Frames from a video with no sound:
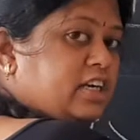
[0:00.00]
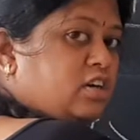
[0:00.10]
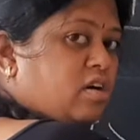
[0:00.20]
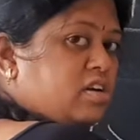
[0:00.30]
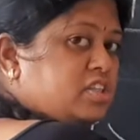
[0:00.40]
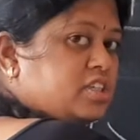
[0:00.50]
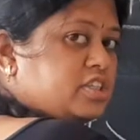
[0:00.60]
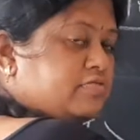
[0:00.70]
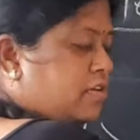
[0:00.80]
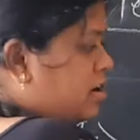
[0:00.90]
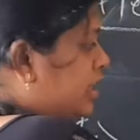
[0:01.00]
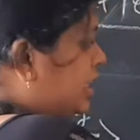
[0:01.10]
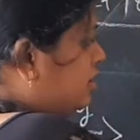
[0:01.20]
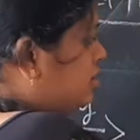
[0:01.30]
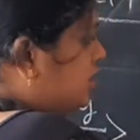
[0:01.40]
torch is
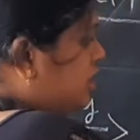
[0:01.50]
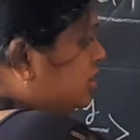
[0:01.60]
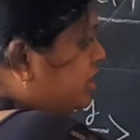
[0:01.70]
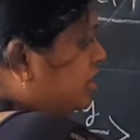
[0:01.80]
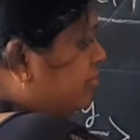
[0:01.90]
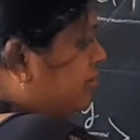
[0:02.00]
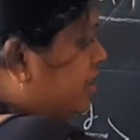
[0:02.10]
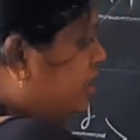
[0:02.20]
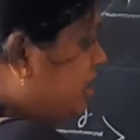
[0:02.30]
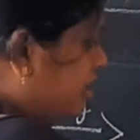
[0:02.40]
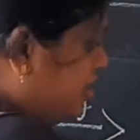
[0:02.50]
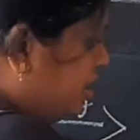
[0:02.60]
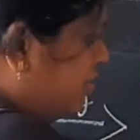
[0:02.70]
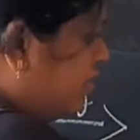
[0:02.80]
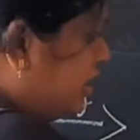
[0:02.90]
falling or touching the mirror
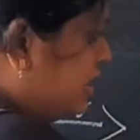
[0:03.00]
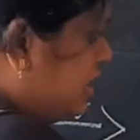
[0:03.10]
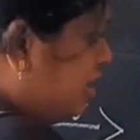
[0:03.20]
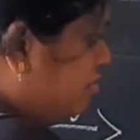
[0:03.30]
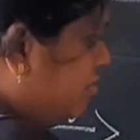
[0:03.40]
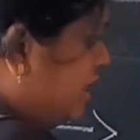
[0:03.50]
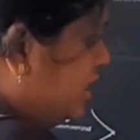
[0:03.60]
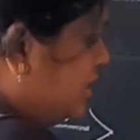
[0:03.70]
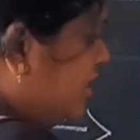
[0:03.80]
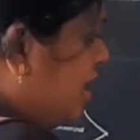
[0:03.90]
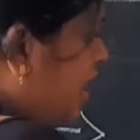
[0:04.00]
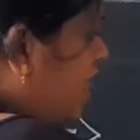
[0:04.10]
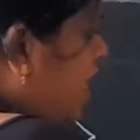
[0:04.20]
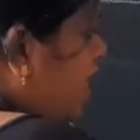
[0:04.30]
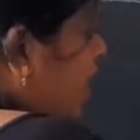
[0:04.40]
in one surface.
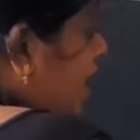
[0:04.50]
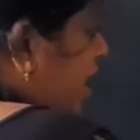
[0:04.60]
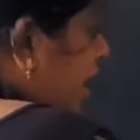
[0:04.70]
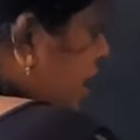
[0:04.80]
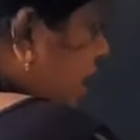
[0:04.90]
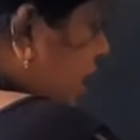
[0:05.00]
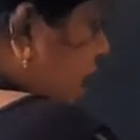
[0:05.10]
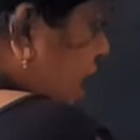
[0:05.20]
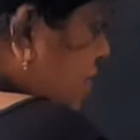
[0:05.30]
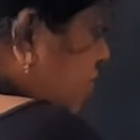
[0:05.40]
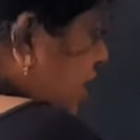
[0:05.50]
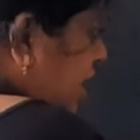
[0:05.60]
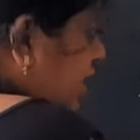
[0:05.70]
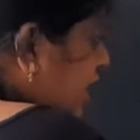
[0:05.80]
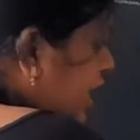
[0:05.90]

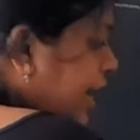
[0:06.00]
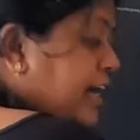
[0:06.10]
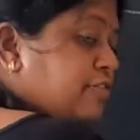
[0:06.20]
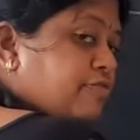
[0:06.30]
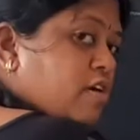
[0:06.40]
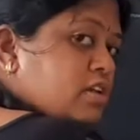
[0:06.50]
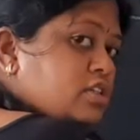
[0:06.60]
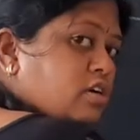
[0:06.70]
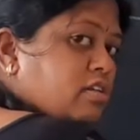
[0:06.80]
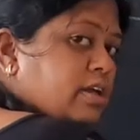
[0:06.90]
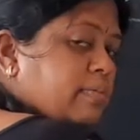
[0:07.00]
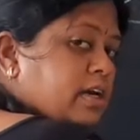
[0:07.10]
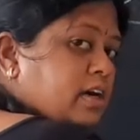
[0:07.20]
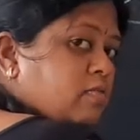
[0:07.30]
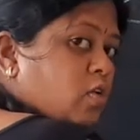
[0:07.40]
After the light falls on the
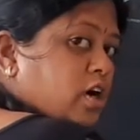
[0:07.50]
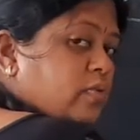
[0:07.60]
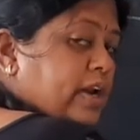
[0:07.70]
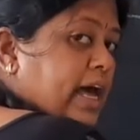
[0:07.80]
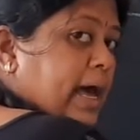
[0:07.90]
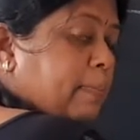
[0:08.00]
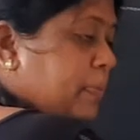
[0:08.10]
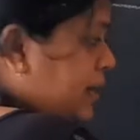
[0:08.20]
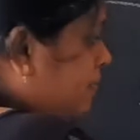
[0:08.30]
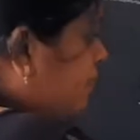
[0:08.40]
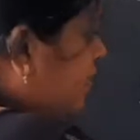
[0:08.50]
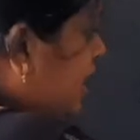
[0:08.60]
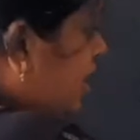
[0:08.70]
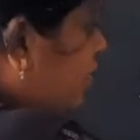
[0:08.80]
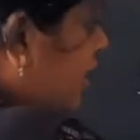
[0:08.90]
mirror, what will happen?
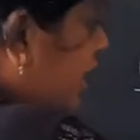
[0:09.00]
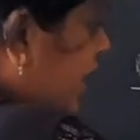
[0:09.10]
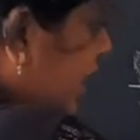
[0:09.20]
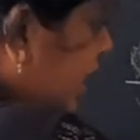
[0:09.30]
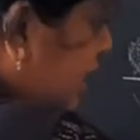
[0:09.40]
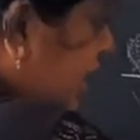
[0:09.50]
It will get